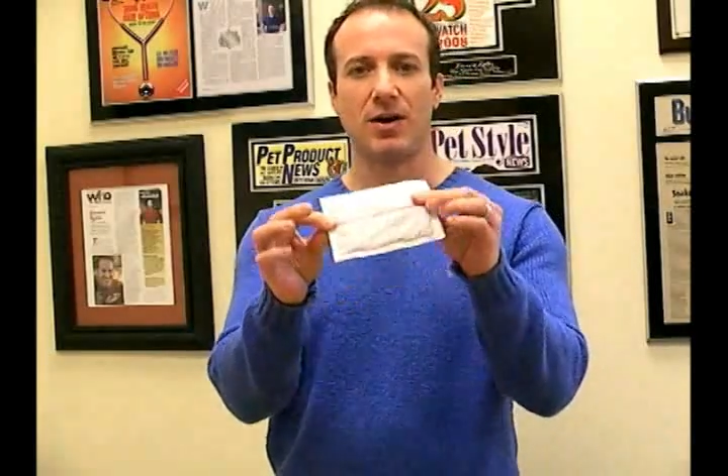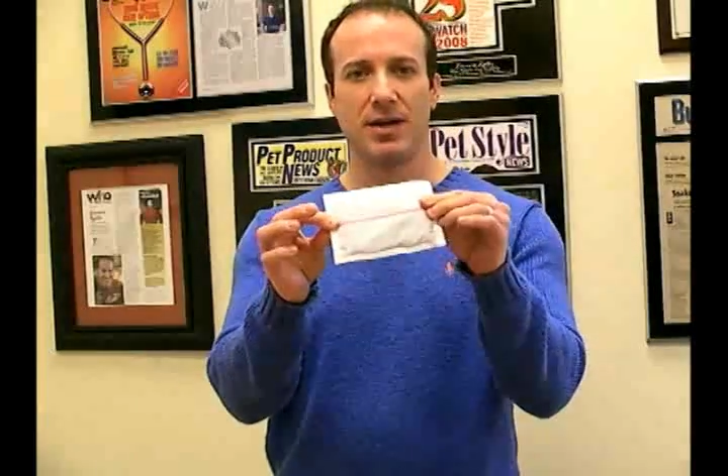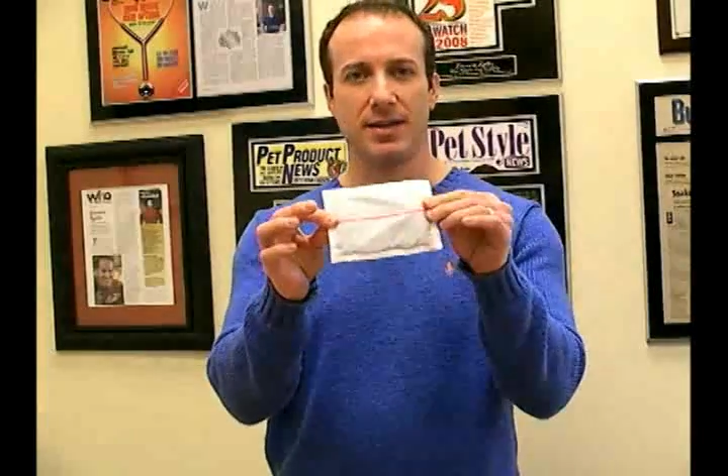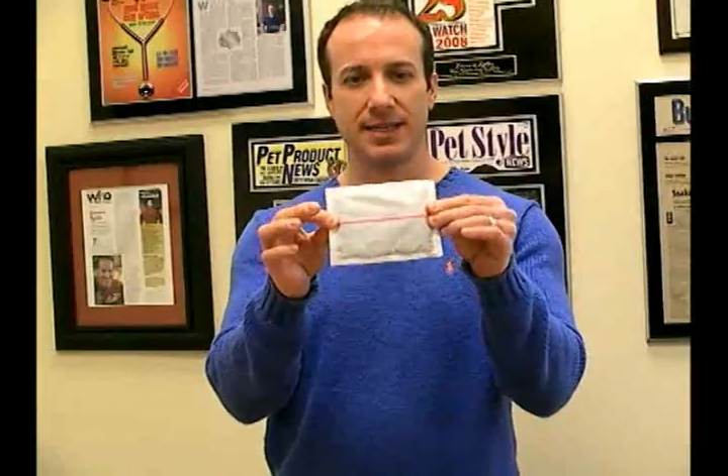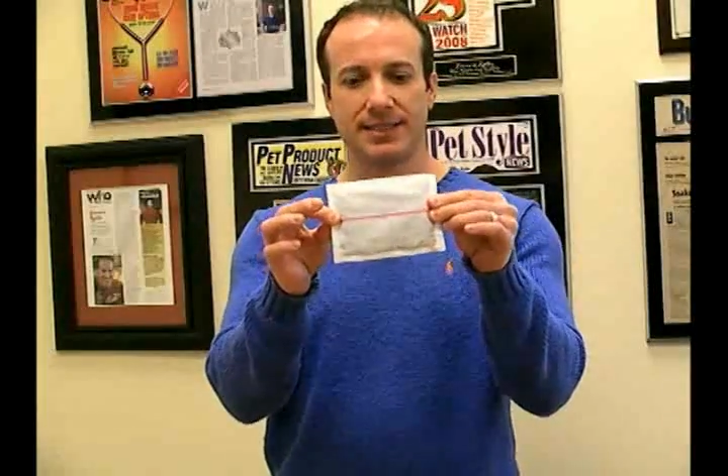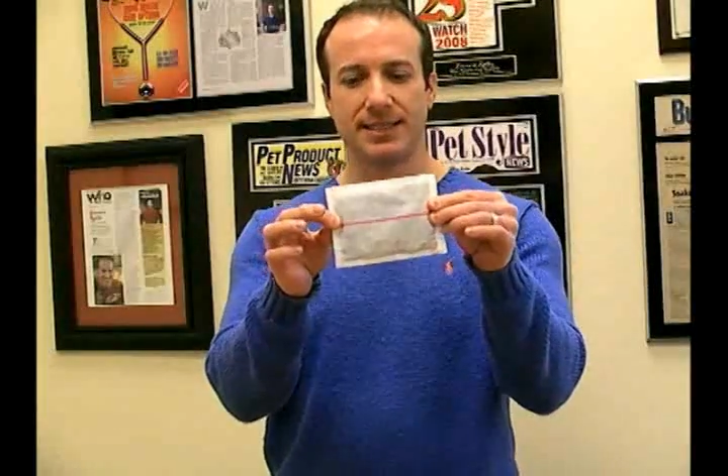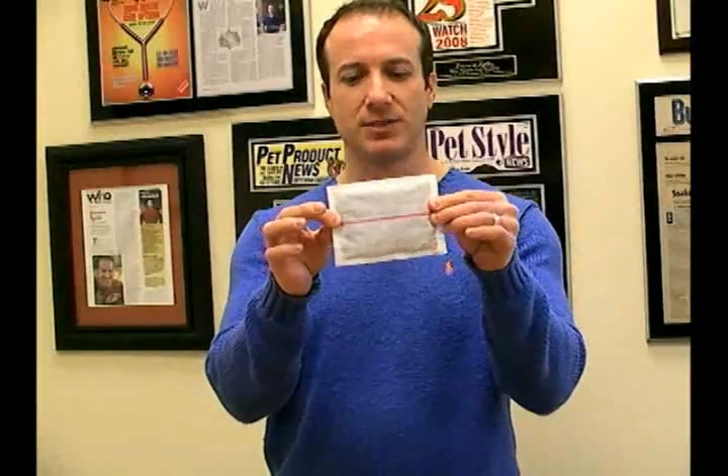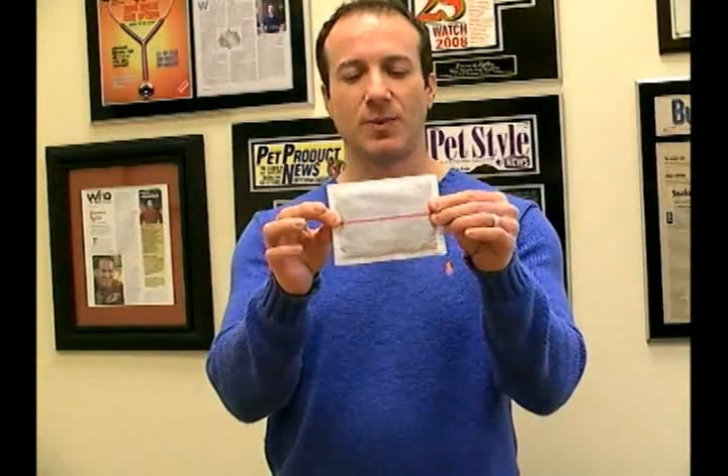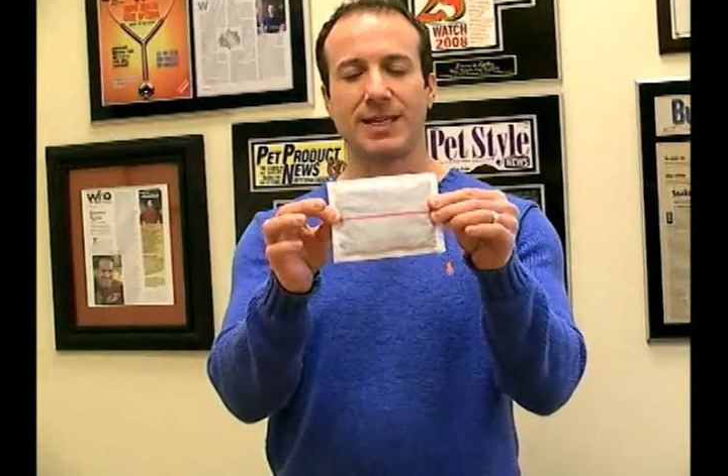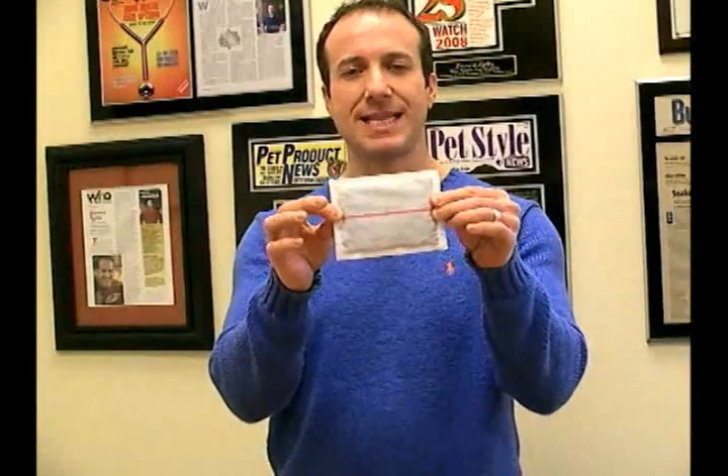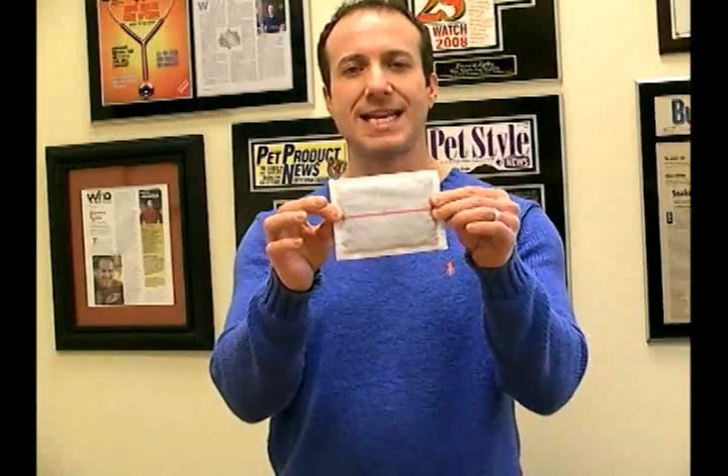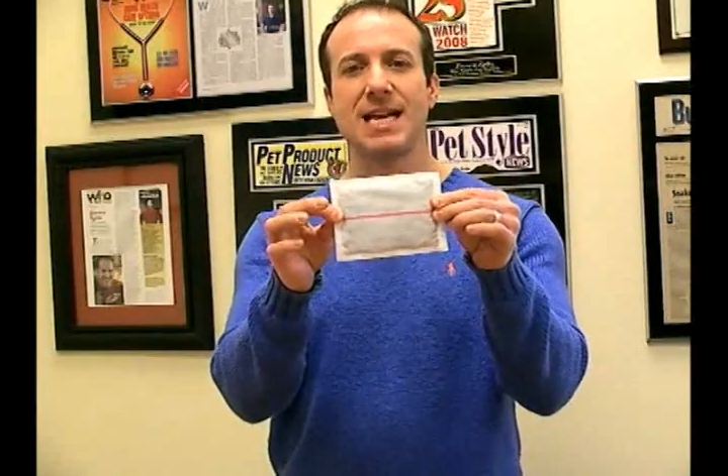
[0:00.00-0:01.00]
This is
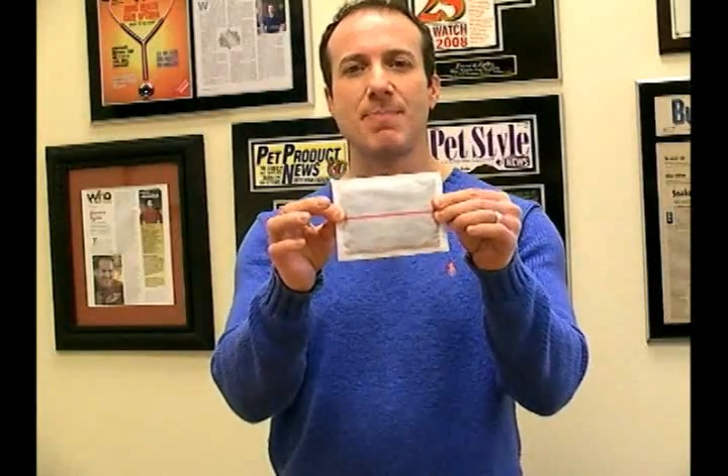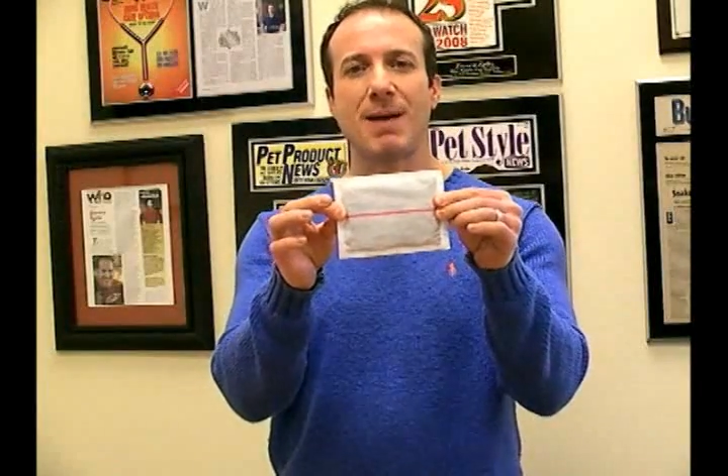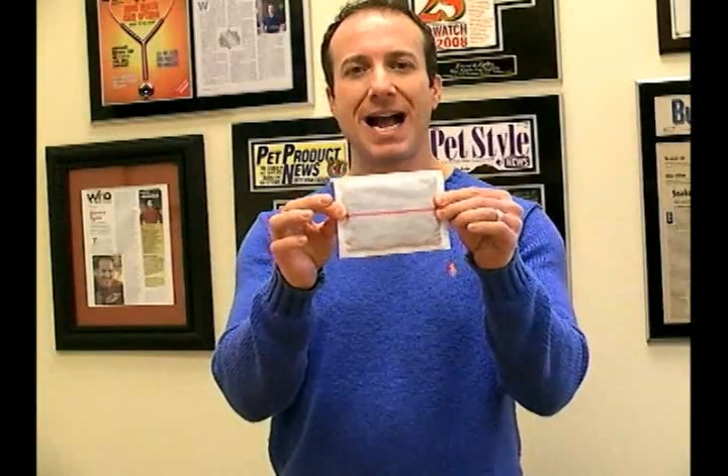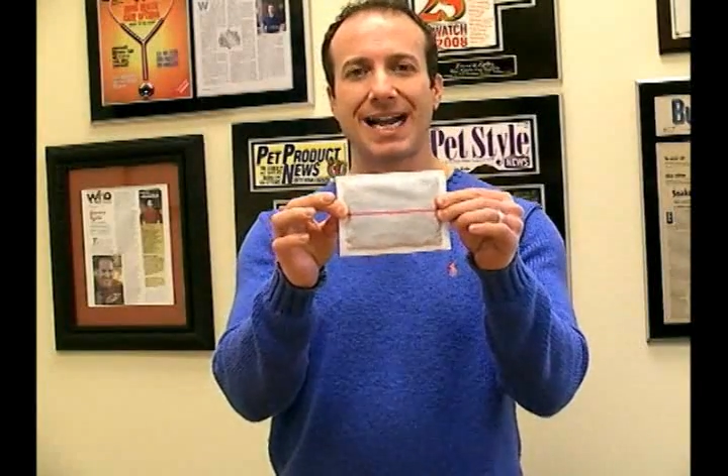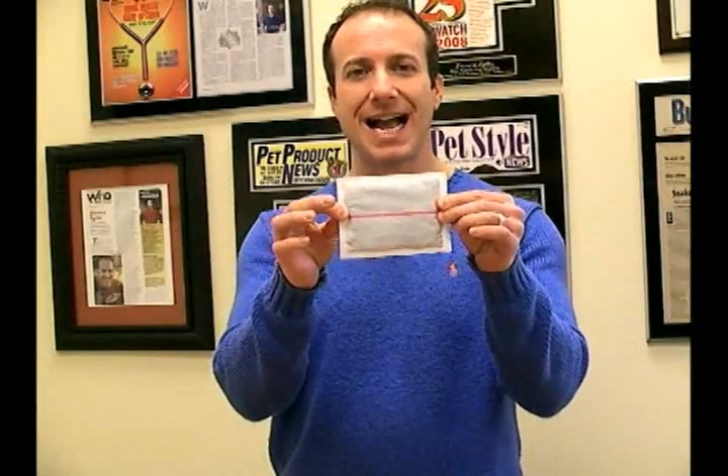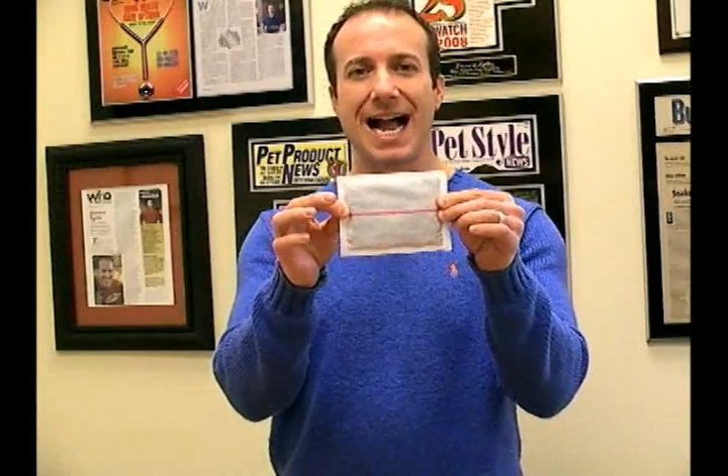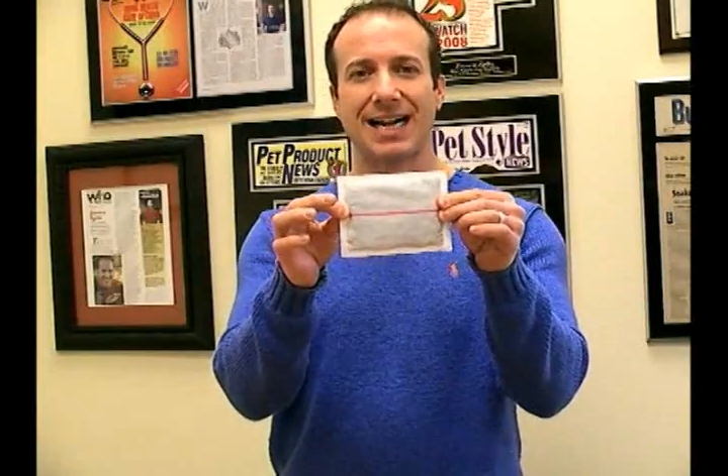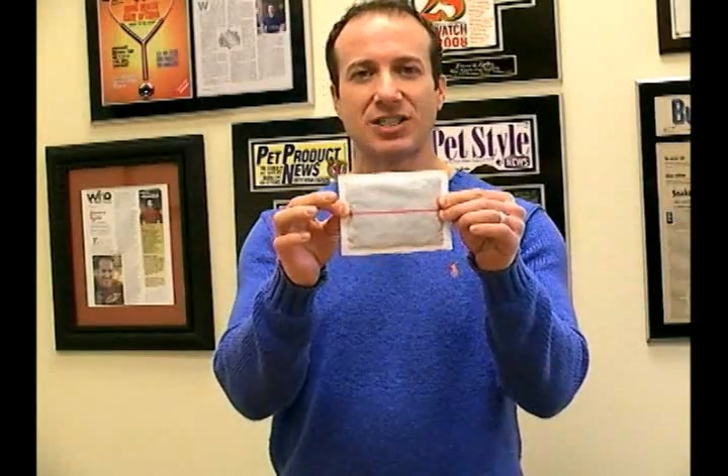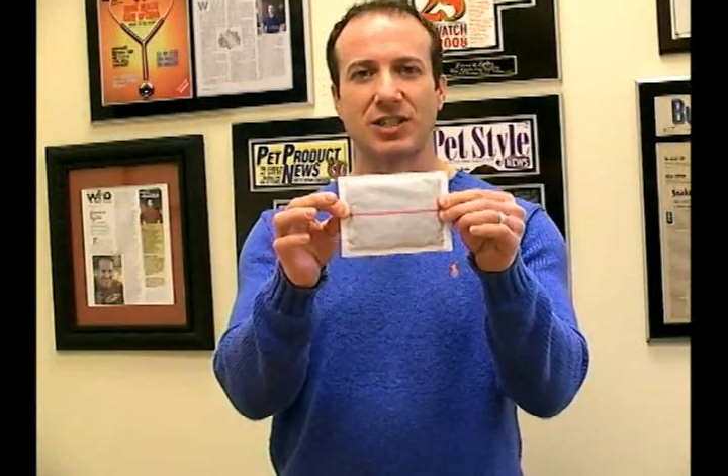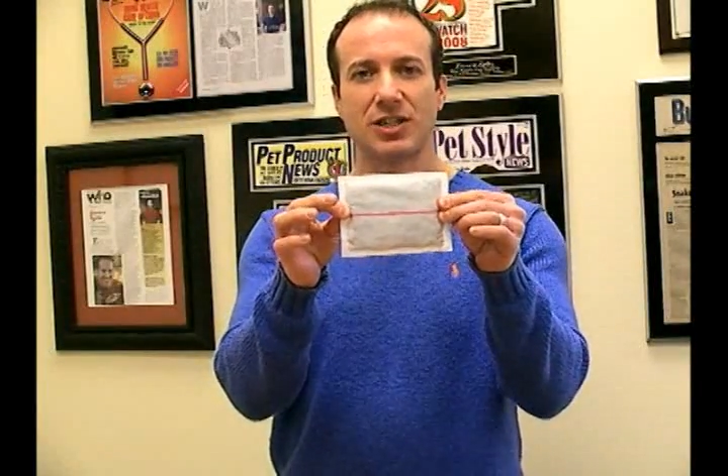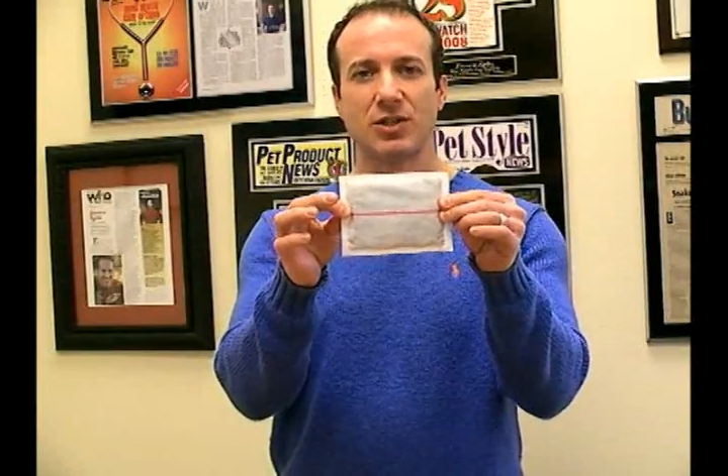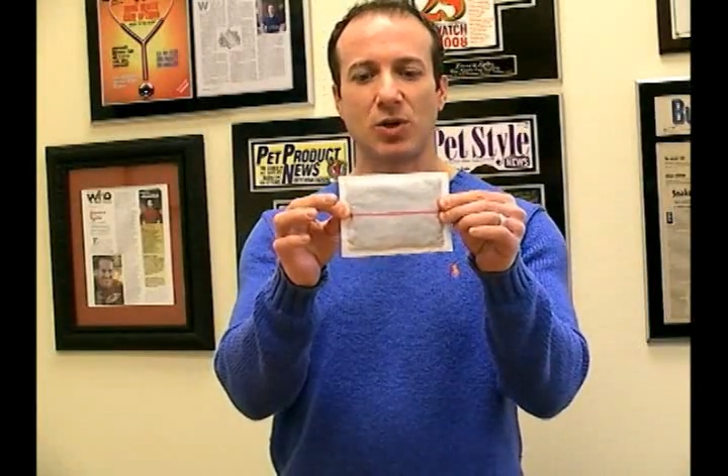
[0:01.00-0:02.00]
what the heat pack
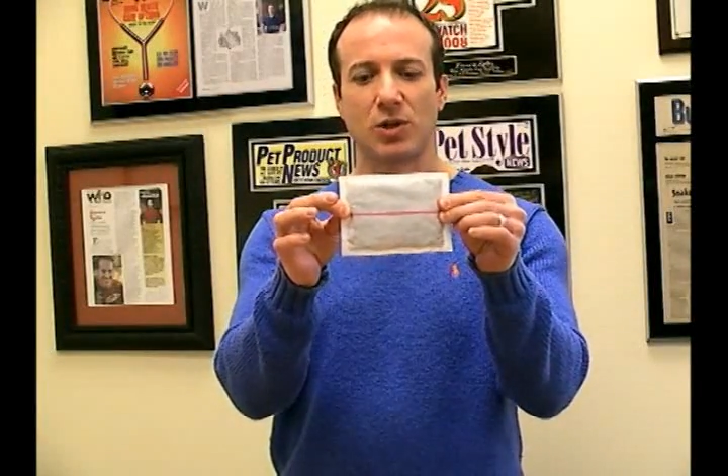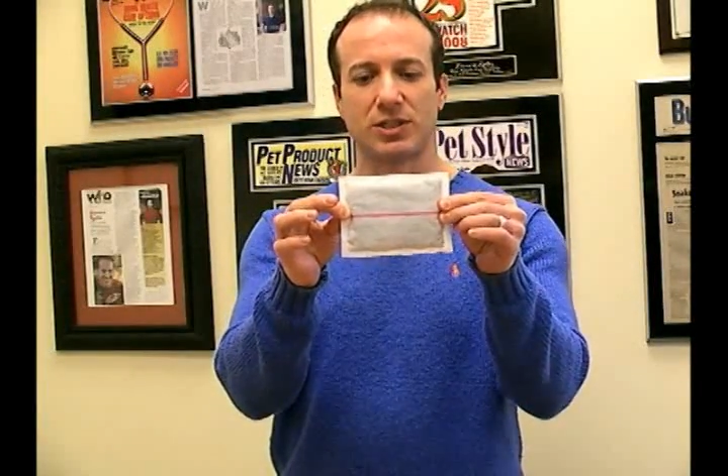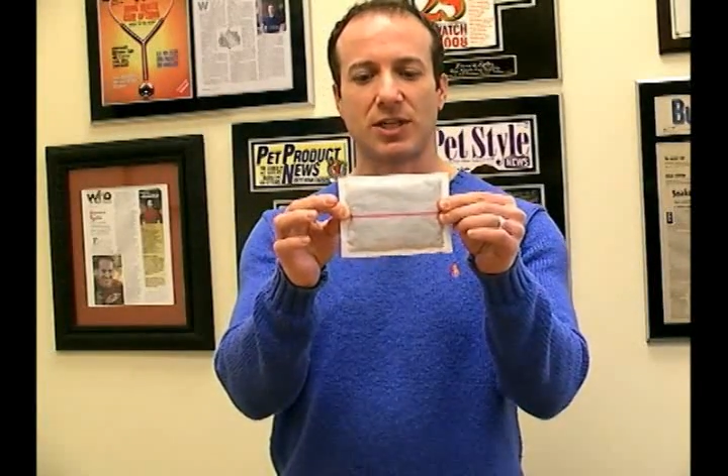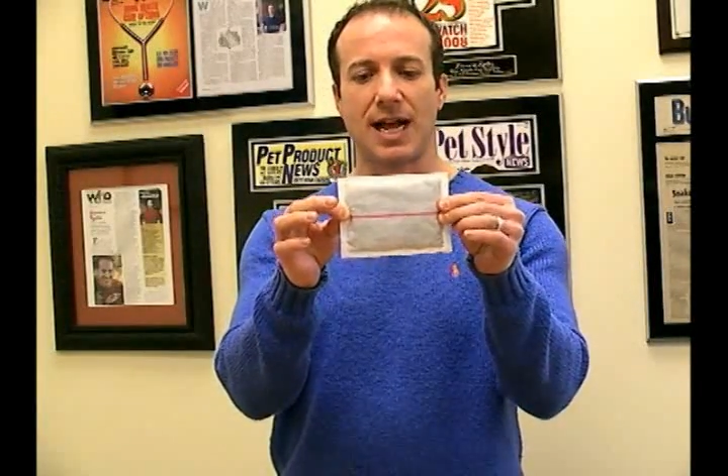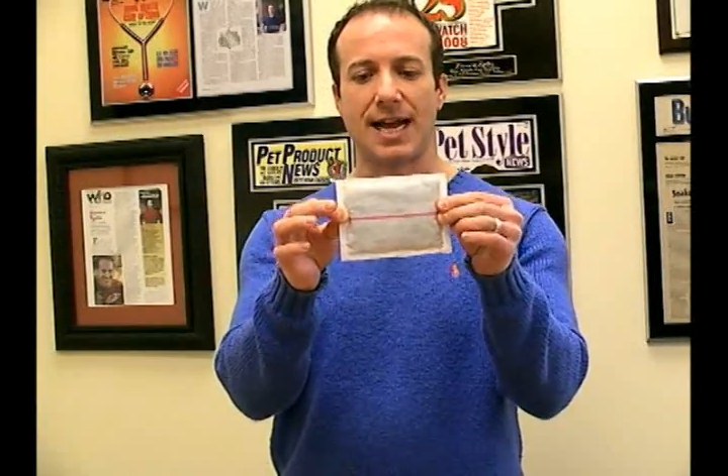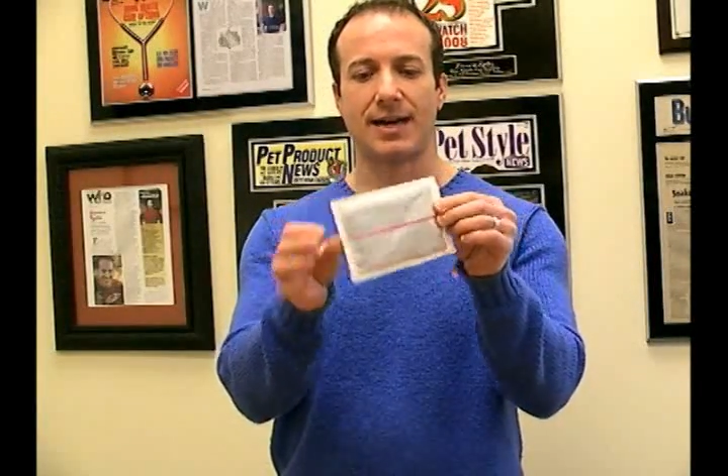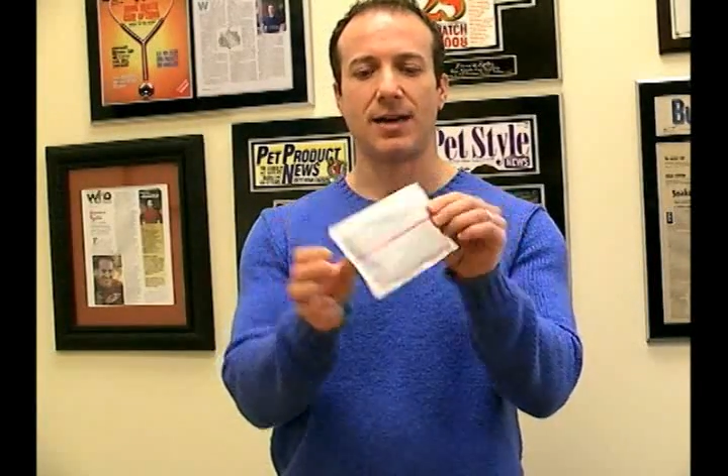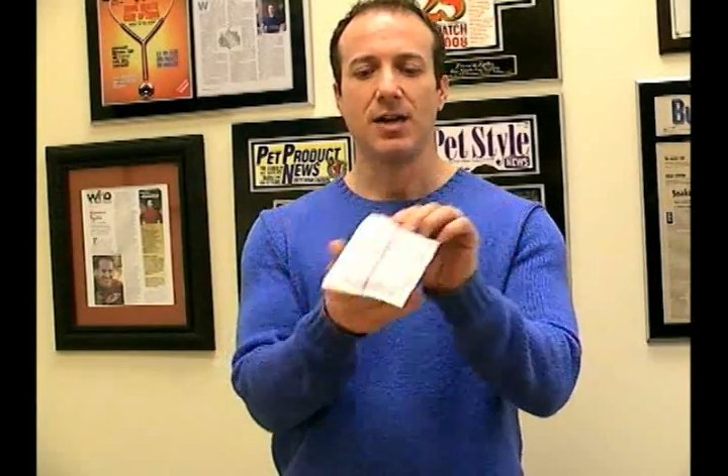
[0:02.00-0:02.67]
actually looks like.